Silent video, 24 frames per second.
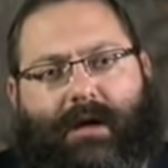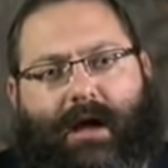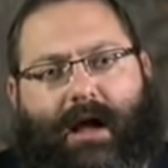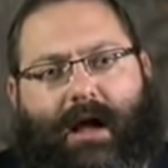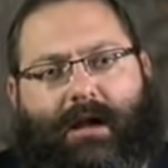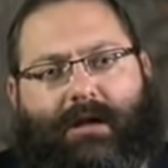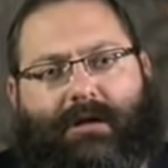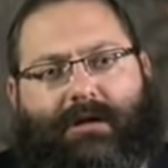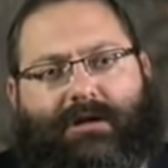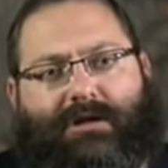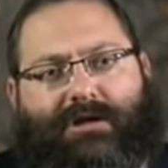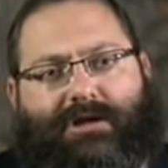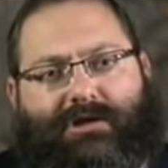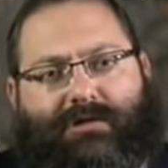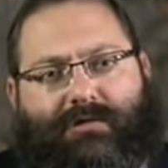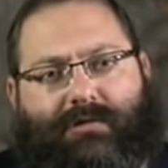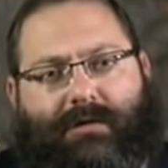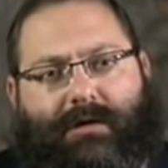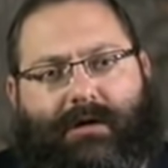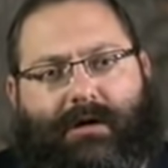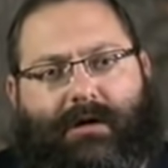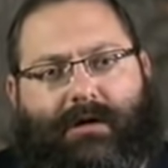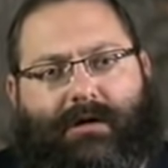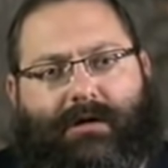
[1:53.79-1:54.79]
Alta
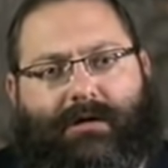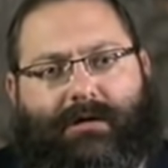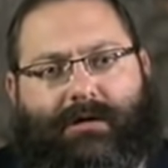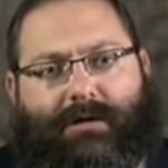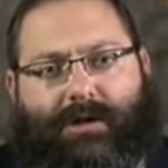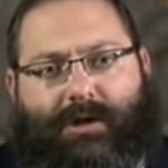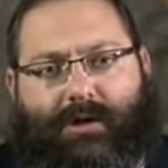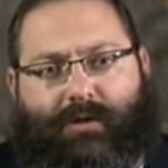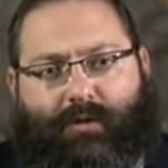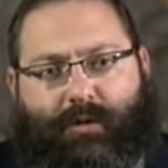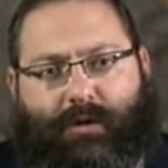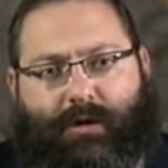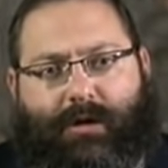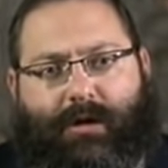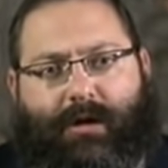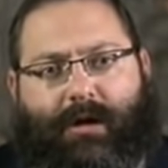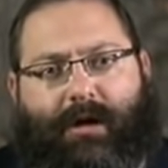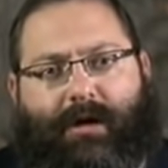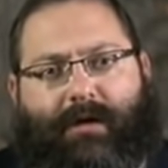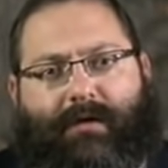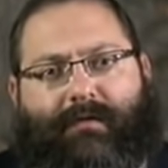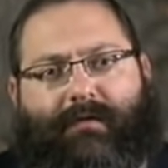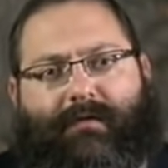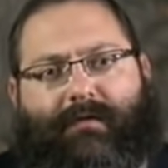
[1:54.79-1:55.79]
Shula
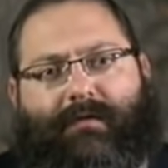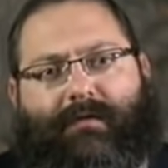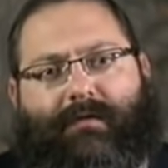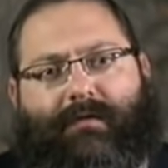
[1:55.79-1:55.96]
Swerdlove,